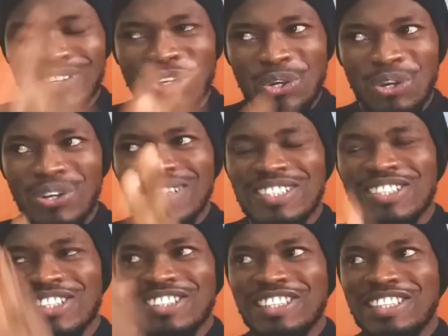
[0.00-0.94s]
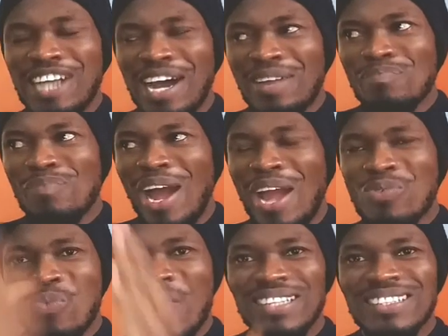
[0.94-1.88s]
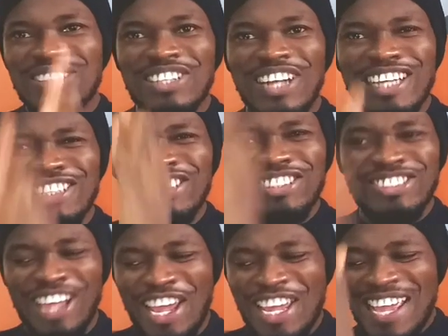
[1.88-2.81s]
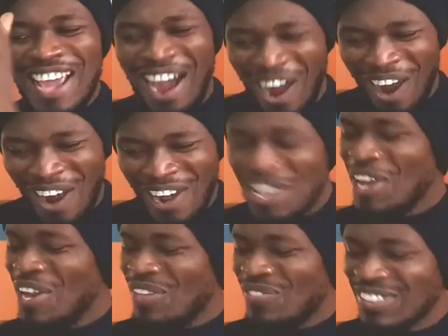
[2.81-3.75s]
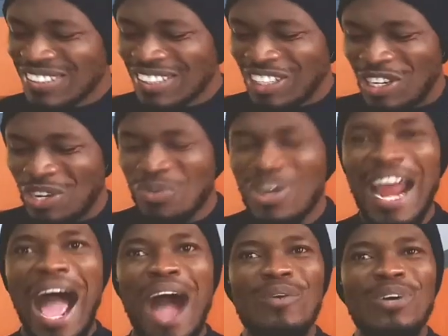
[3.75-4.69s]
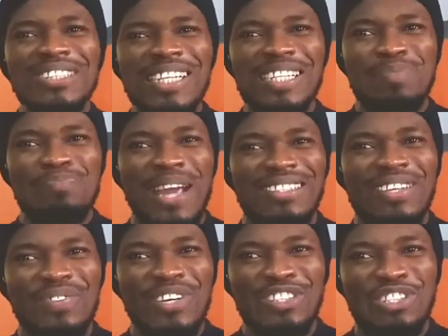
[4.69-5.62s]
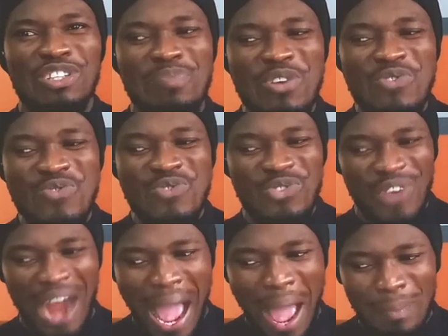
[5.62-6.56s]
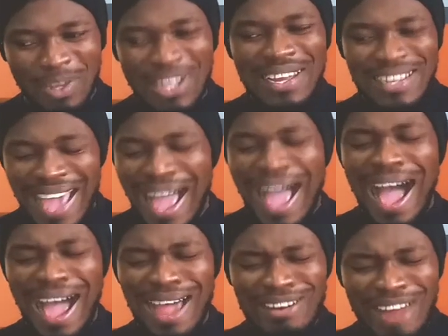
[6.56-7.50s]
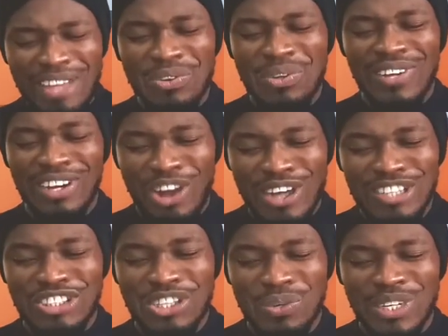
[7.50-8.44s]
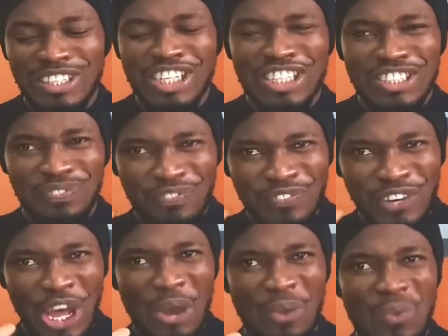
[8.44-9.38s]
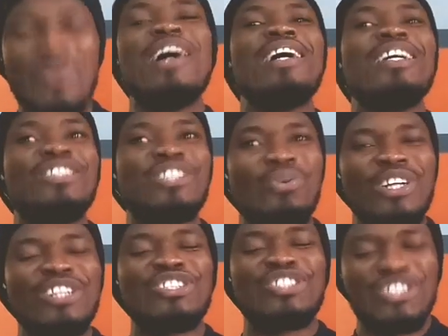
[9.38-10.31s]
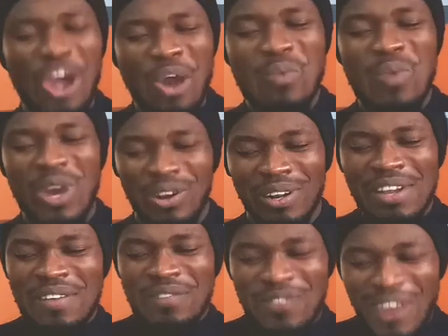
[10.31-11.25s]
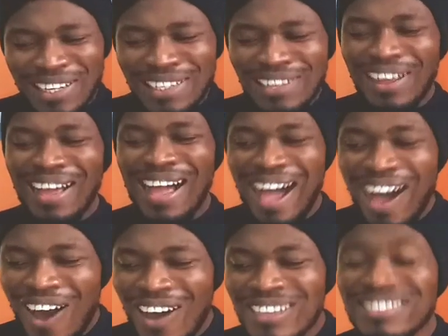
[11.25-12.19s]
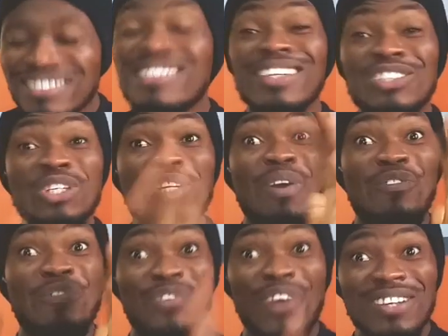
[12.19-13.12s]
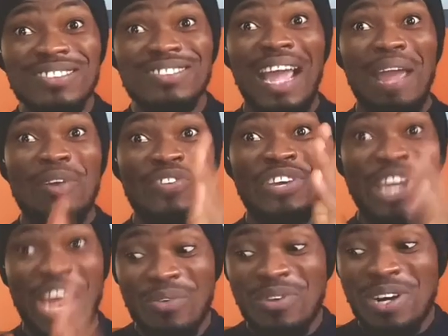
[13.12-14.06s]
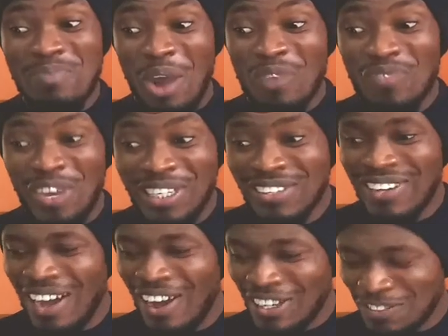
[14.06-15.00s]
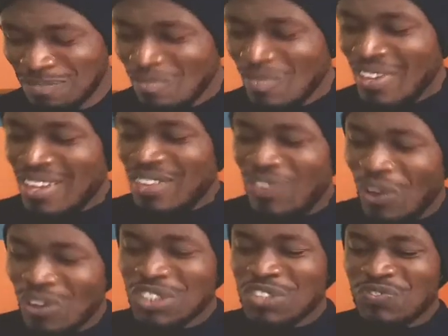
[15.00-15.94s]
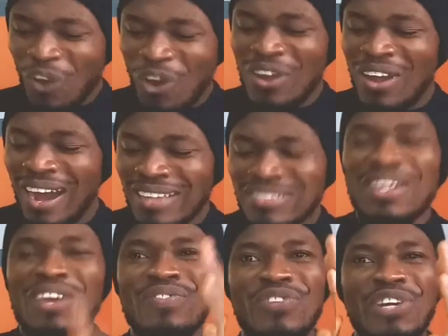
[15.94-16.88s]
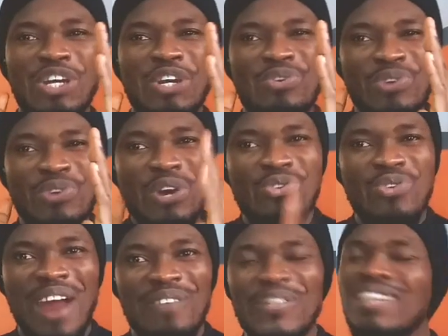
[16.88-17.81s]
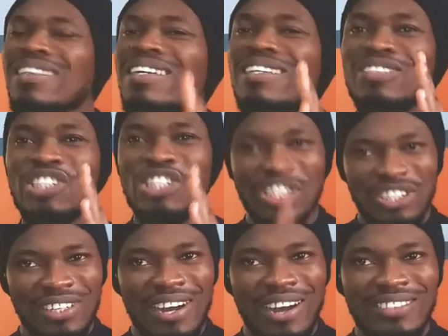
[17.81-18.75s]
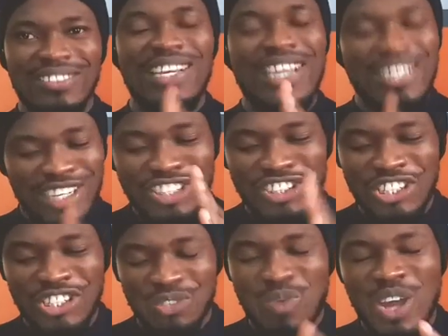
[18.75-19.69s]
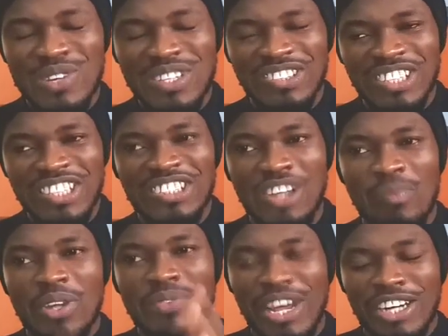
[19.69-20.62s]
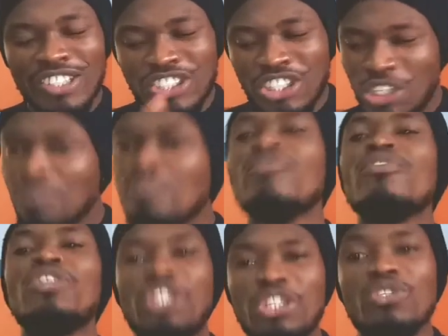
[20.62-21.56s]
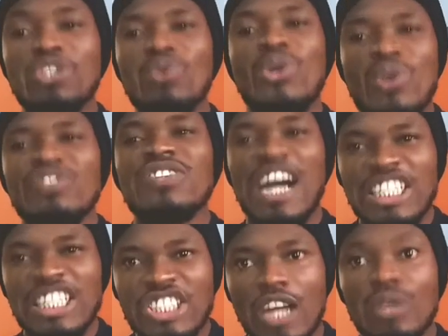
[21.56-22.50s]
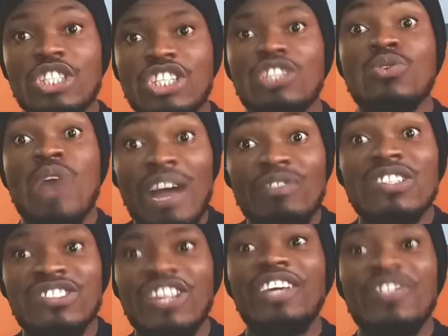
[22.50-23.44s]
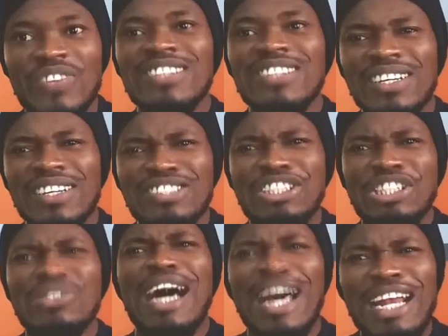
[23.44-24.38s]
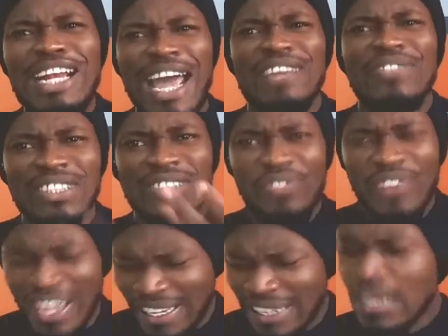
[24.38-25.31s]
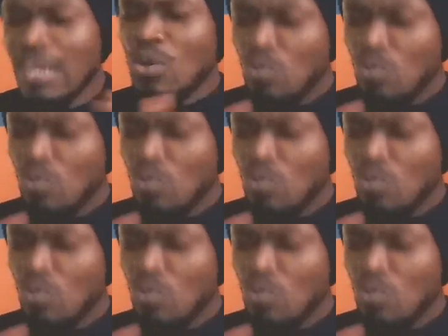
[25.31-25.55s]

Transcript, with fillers: The girl is on standby. Wait until I say hi. This is a good one. I wasn't expecting this to be rap. Yeah, I like the way that guy's doing it. His flow. He's doing it so well. Vanilla Ice. It's actually my first time of hearing about Vanilla Ice. Those four guys, their choreography, it is good, guys. It is good. When you see something that is good, you, you know, you have to acknowledge it. You have to say this thing is good. I like this thing.